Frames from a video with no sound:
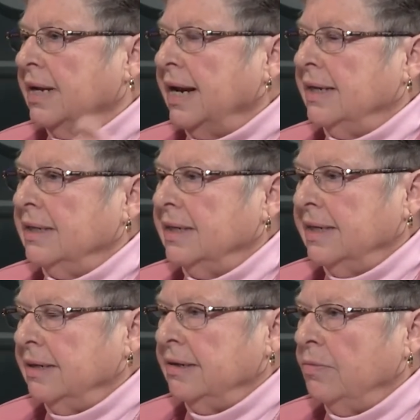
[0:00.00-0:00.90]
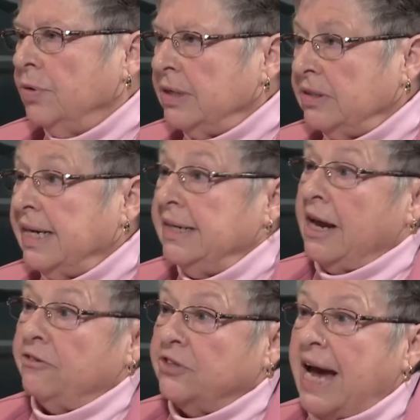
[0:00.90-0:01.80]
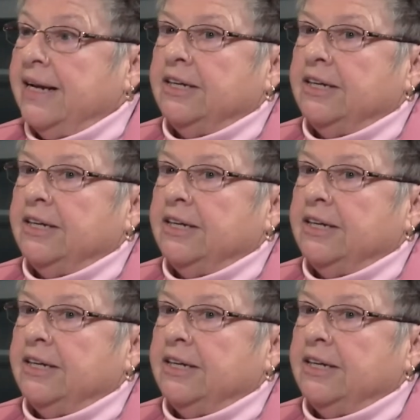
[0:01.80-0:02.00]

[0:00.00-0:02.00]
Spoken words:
and we're getting excited